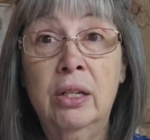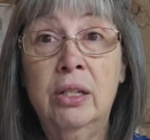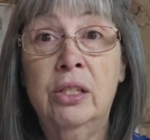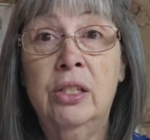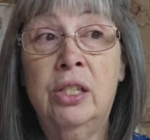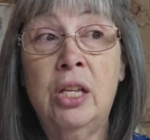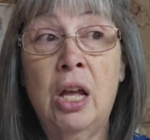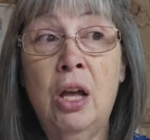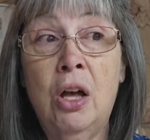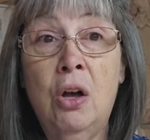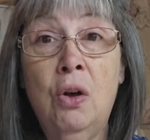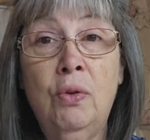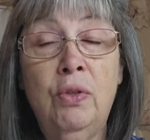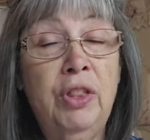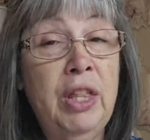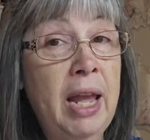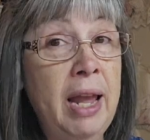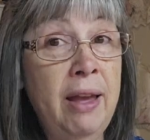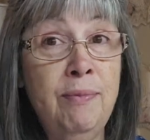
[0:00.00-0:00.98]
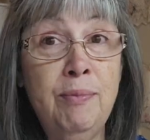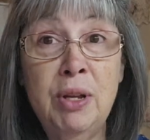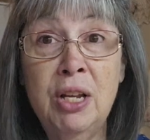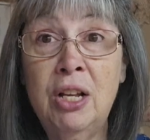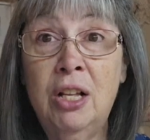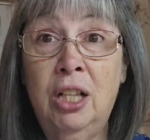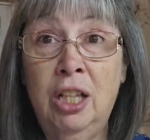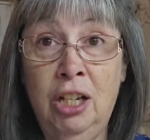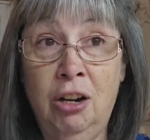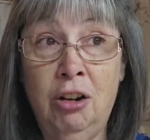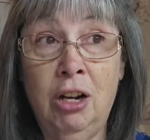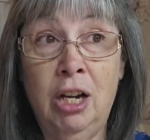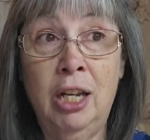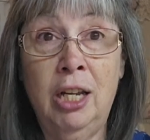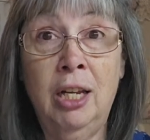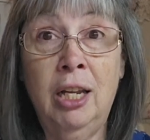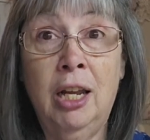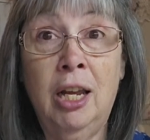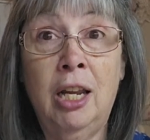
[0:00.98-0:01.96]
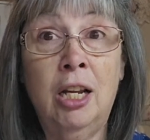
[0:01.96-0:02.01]
So they have been
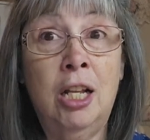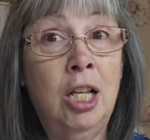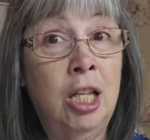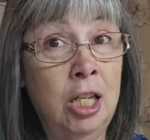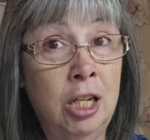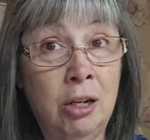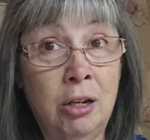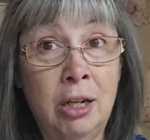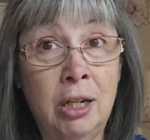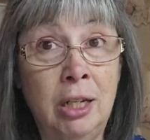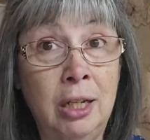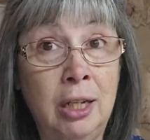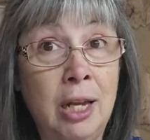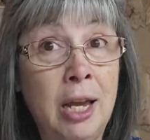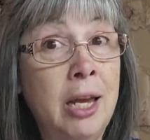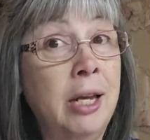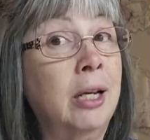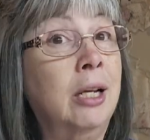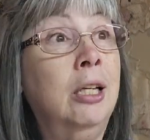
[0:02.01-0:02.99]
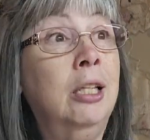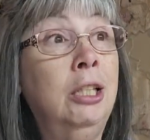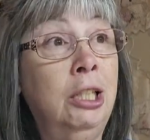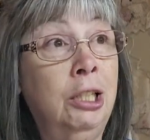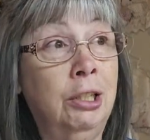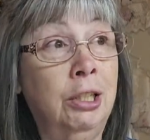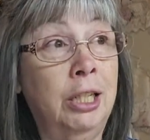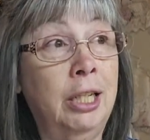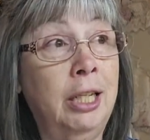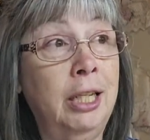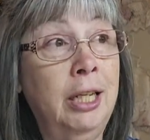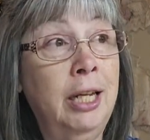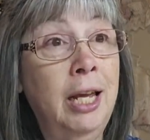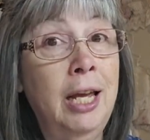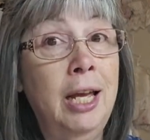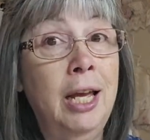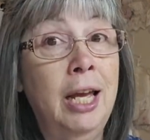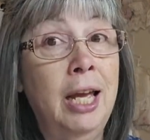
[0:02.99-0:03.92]
clearing and clearing and clearing